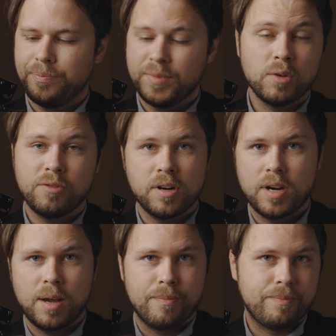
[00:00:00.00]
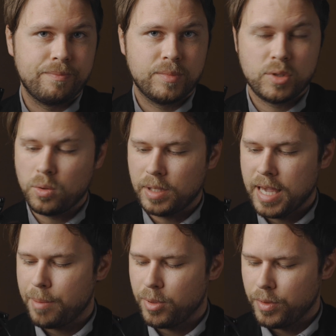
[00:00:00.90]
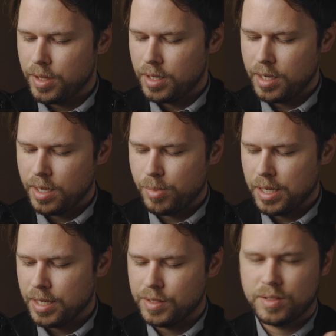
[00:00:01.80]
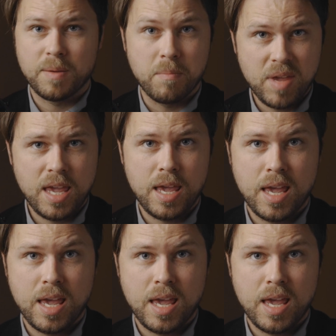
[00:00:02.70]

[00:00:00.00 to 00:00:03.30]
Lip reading: so far I'm totally happy with it because to me,